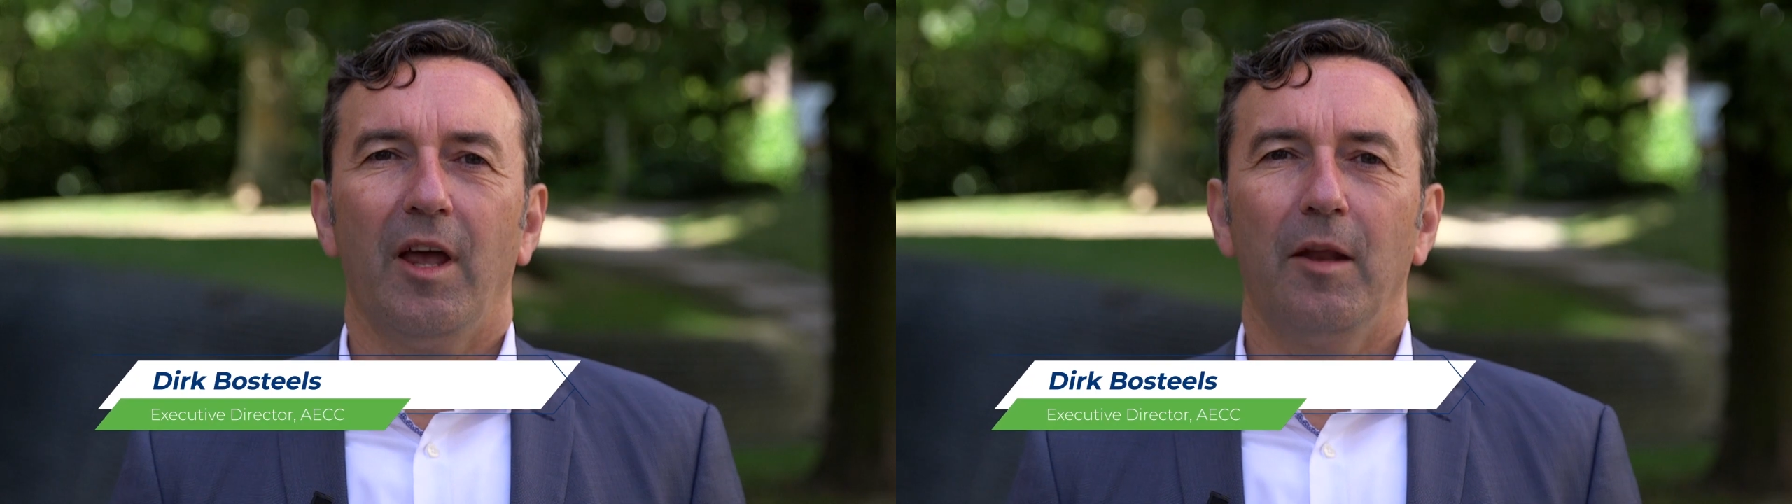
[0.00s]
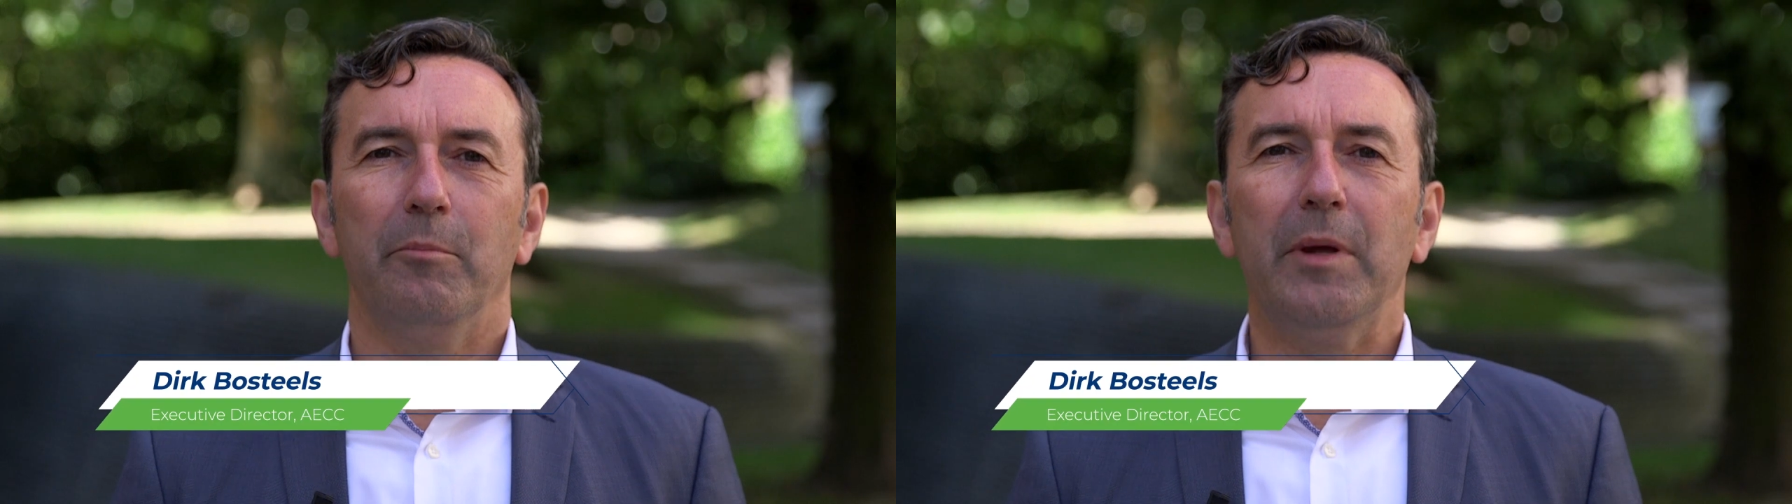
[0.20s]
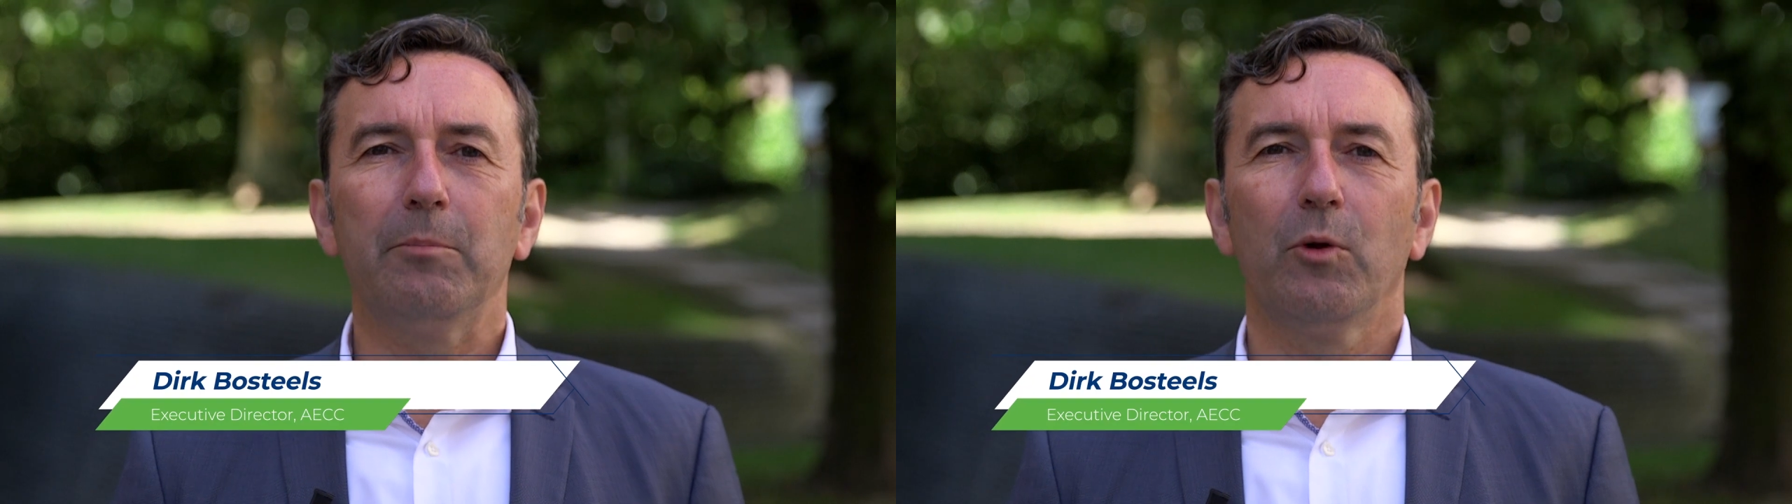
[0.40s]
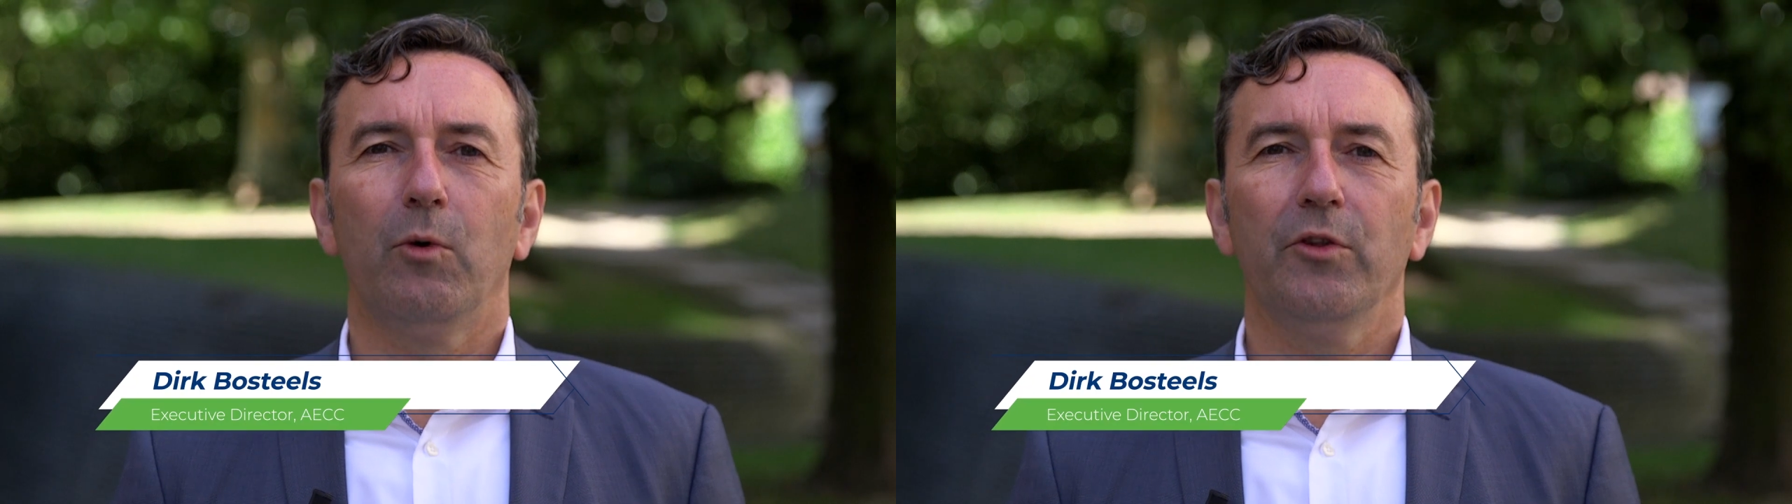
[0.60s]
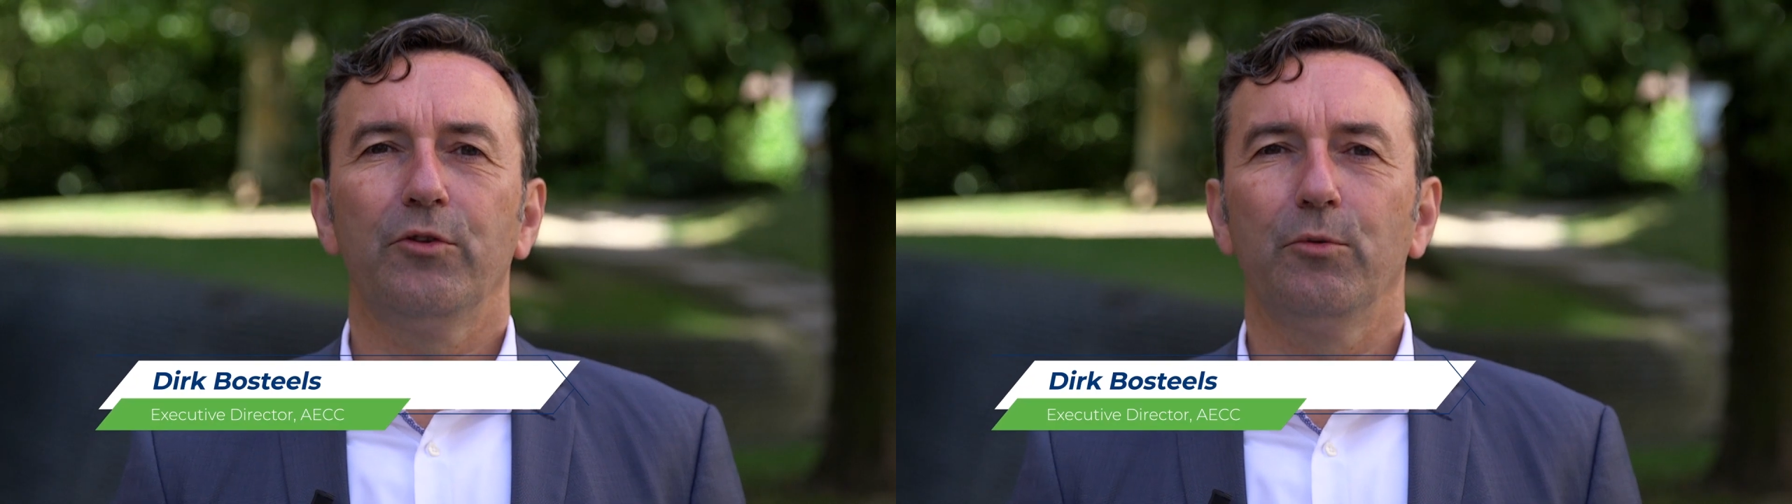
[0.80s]
and people
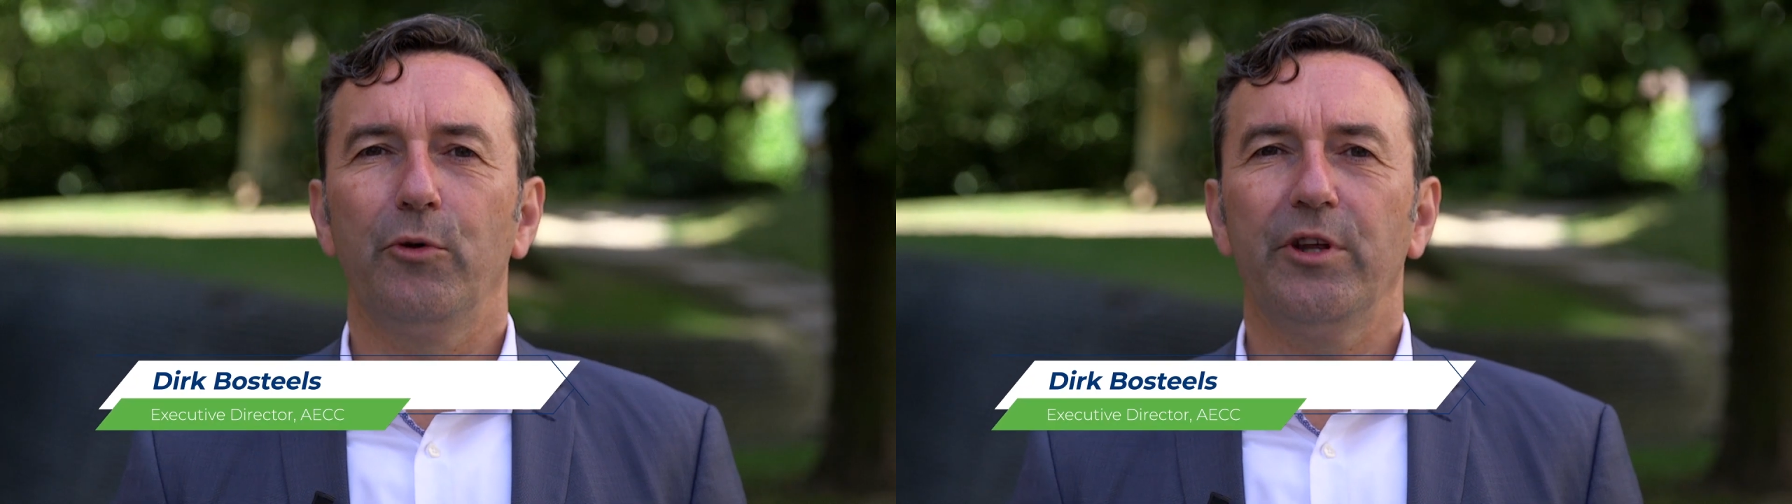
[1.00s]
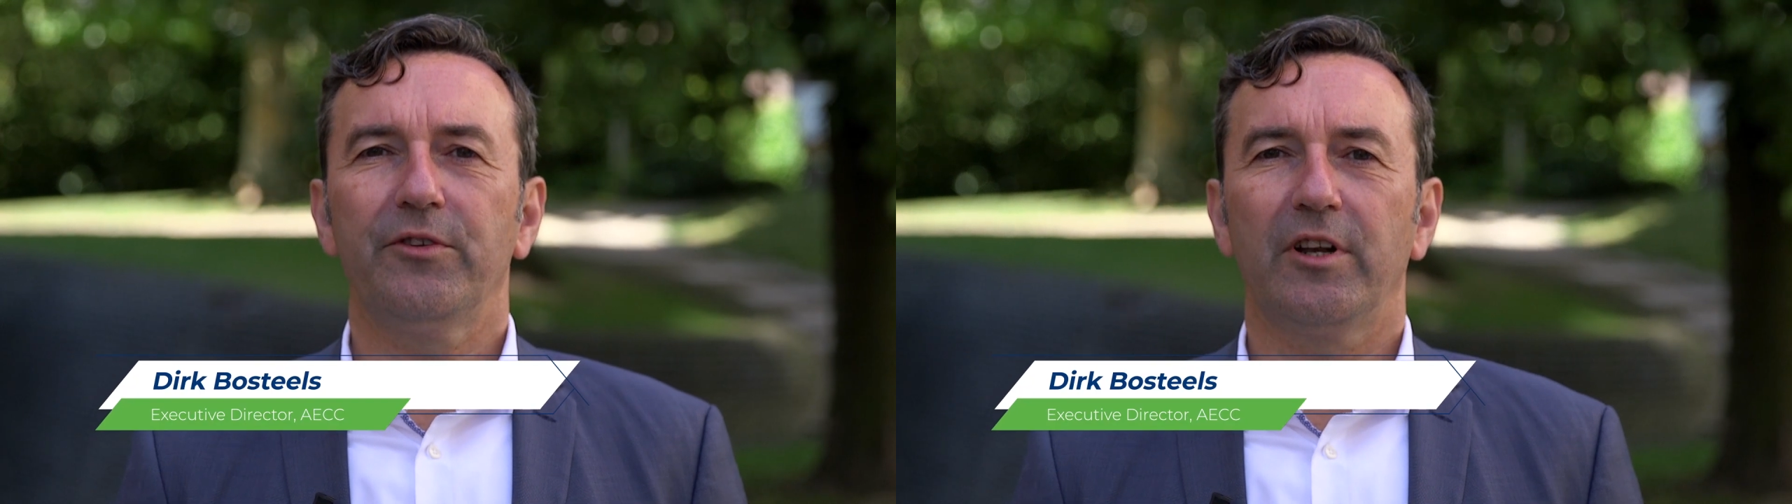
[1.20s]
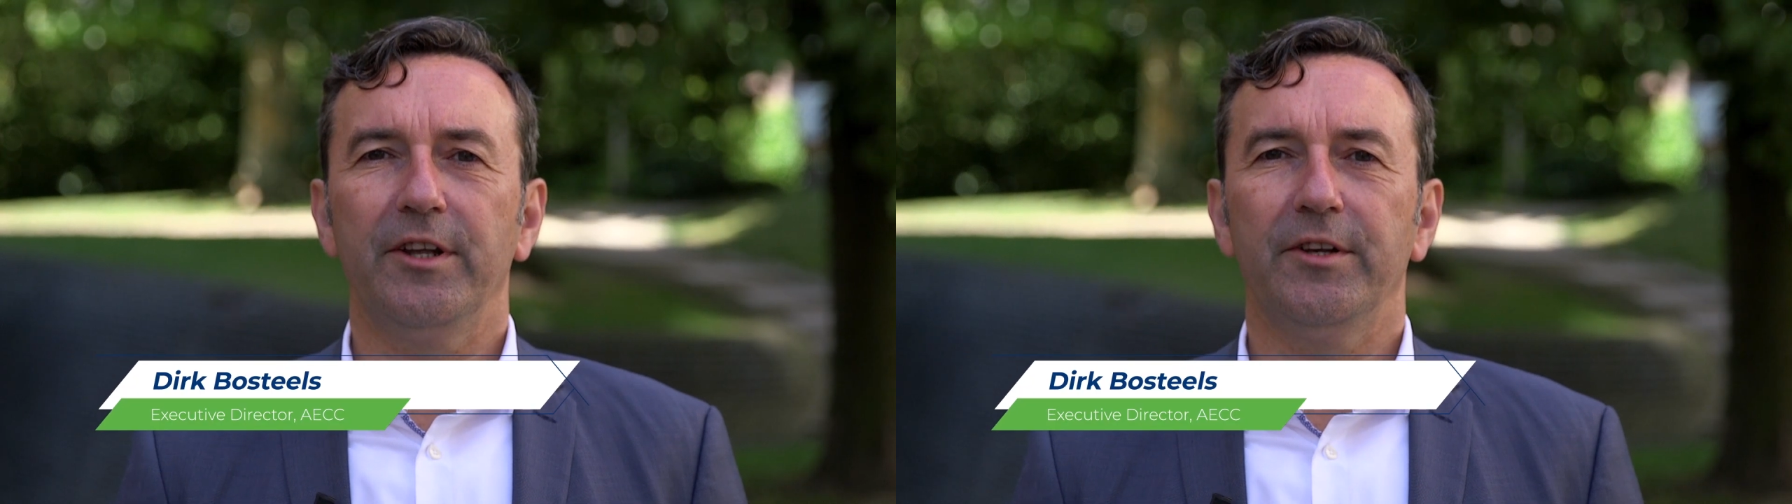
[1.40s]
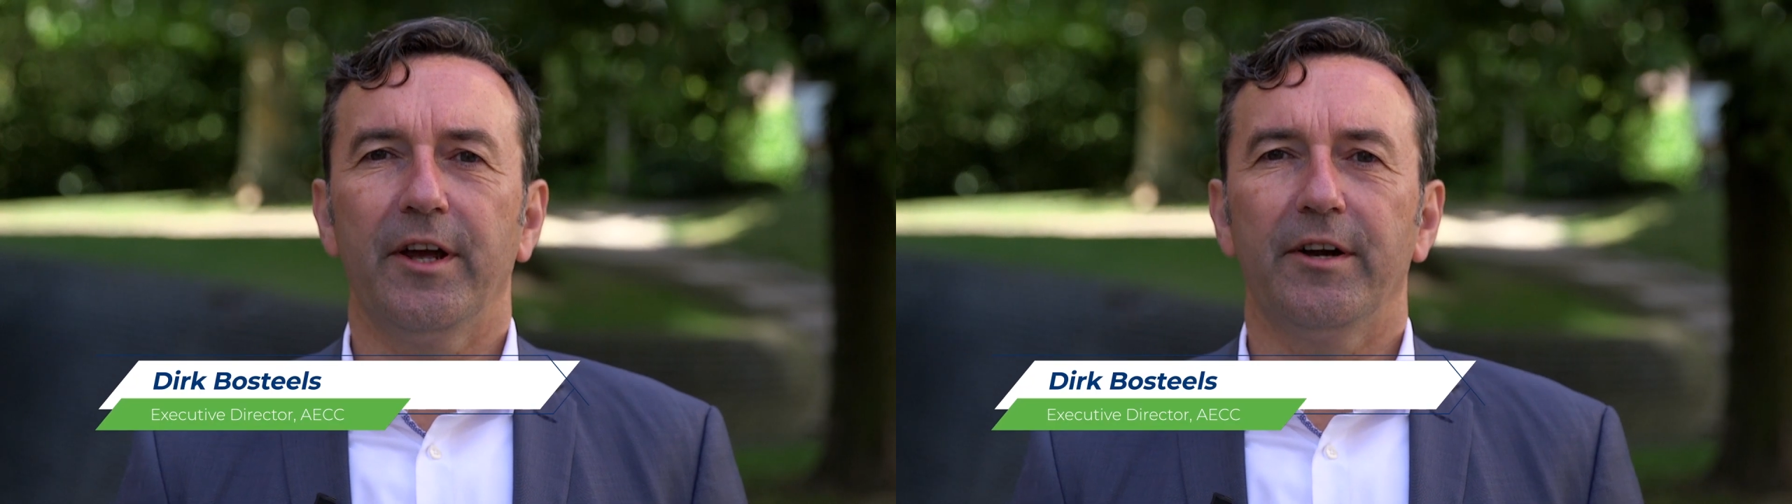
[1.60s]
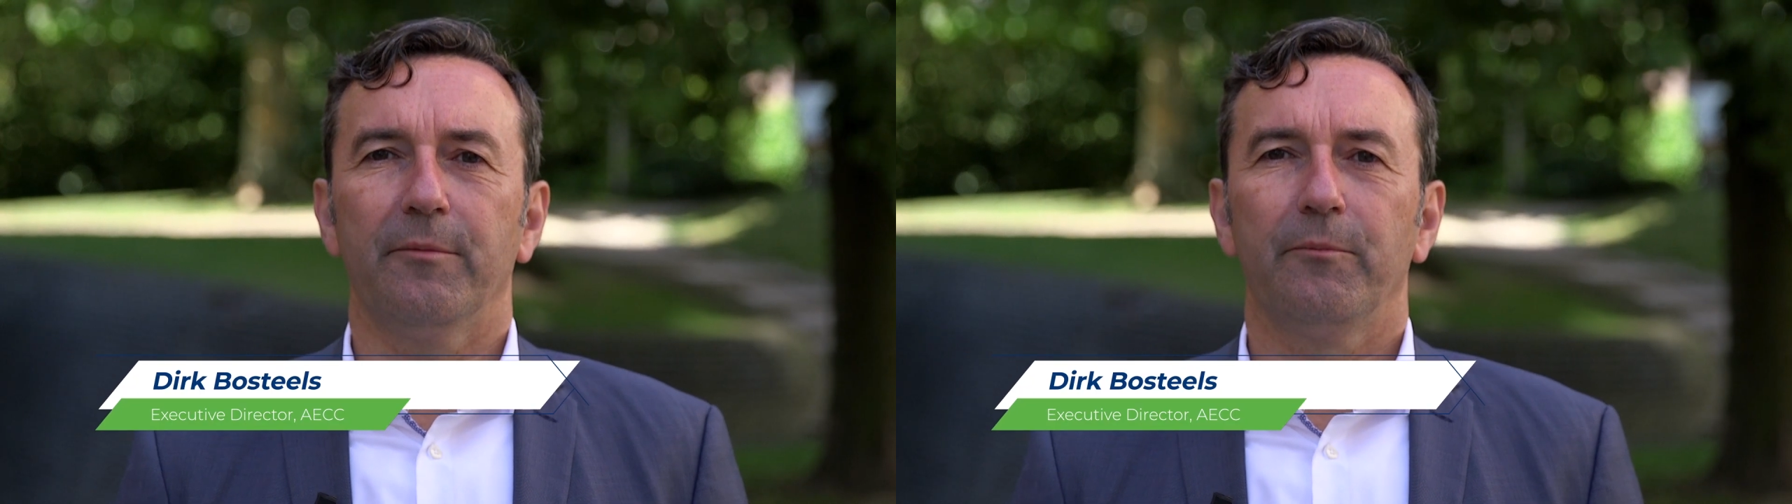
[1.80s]
want to breathe clean
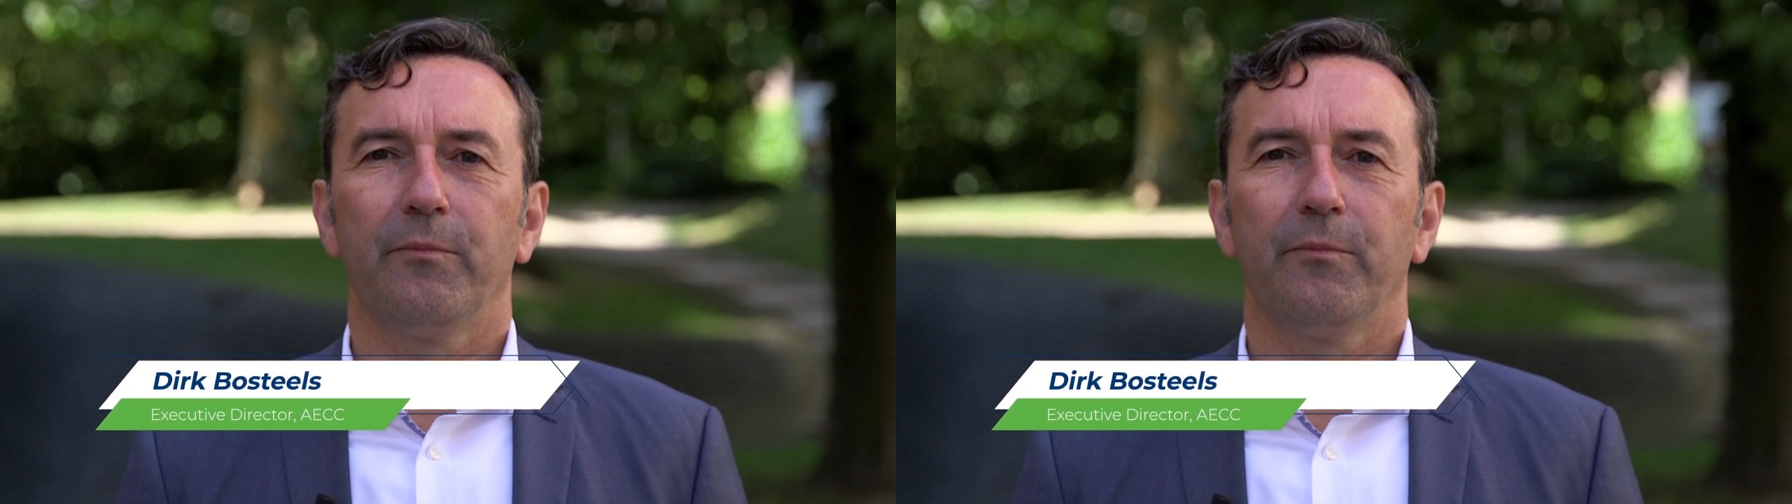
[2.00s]
air.